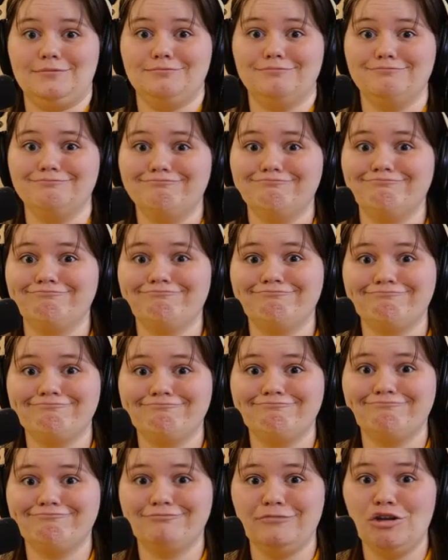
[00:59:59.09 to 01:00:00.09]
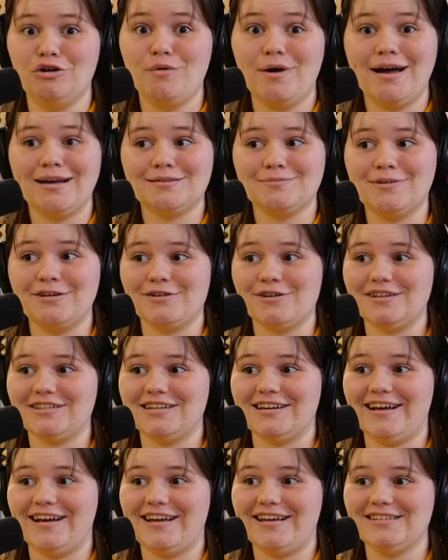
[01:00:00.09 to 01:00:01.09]
Right you asked me a
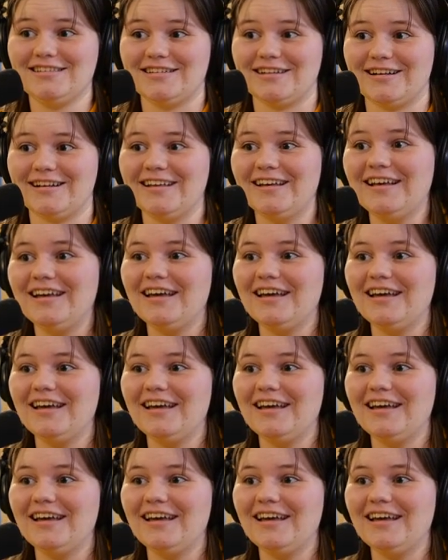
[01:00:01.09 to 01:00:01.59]
question, I answered it.